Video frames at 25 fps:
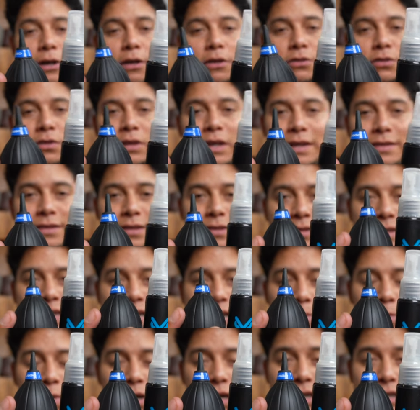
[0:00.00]
I also have this
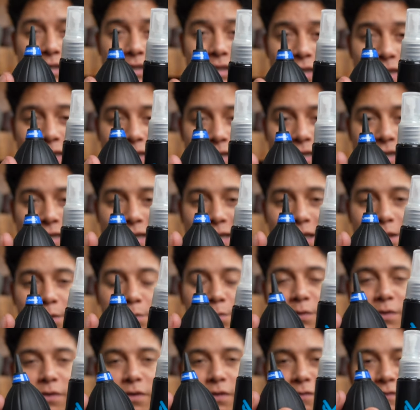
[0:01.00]
camera cleaning kit
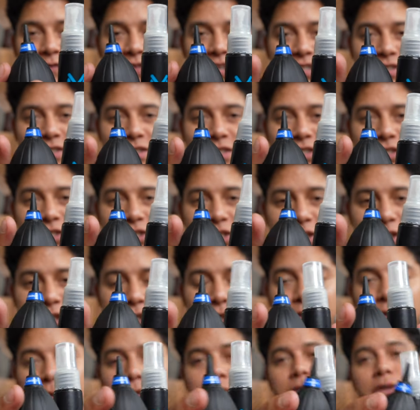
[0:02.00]
from V C
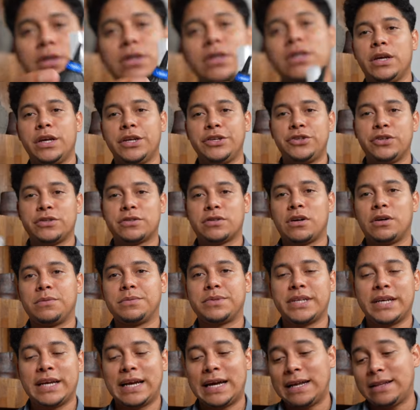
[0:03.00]
Geo. It just
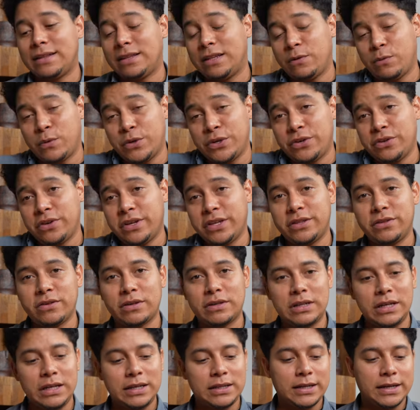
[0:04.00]
comes in handy when you need to
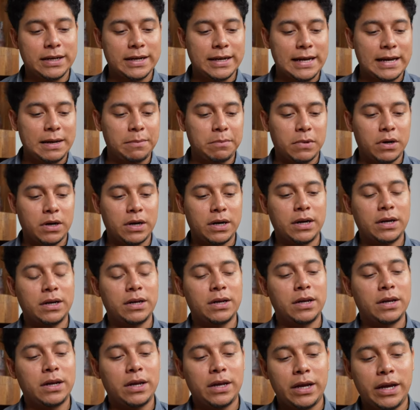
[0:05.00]
clean the camera.
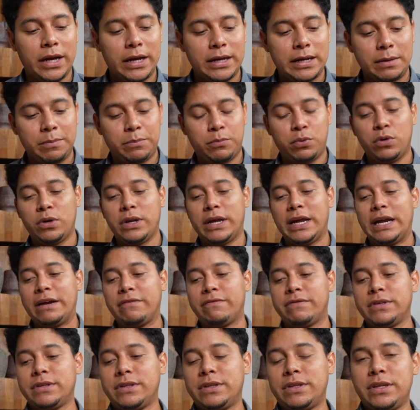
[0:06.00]
And I put
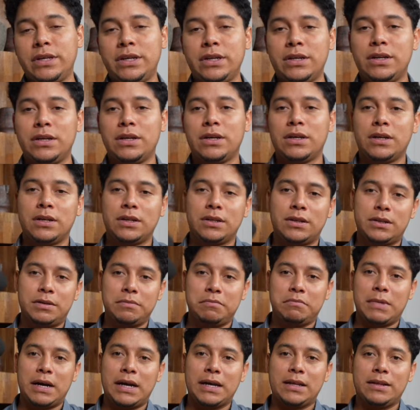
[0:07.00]
everything, the,
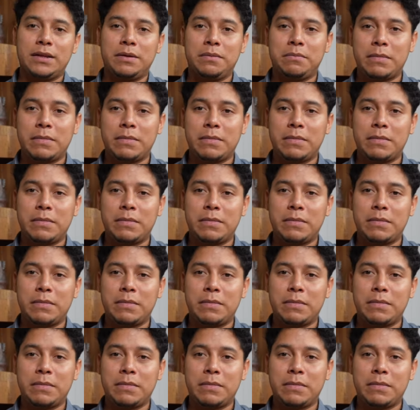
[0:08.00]
mi the